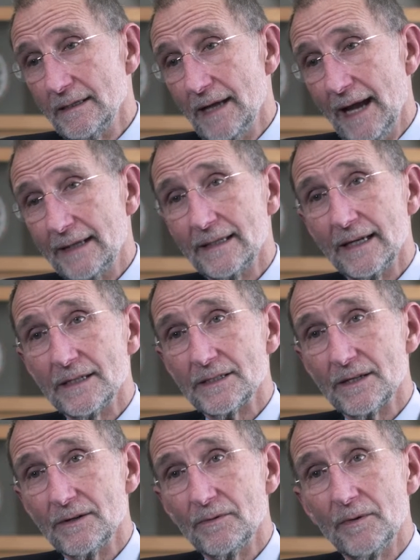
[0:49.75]
acting as
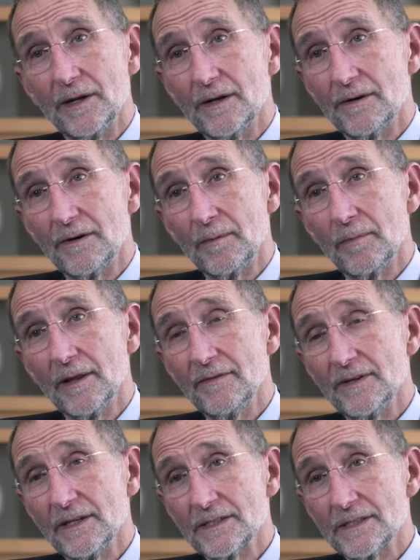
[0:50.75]
though we are
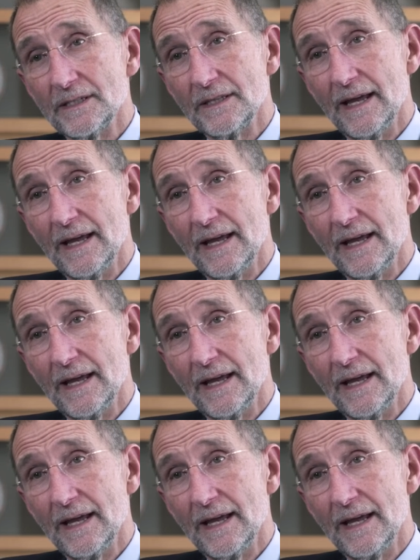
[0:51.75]
oblivious to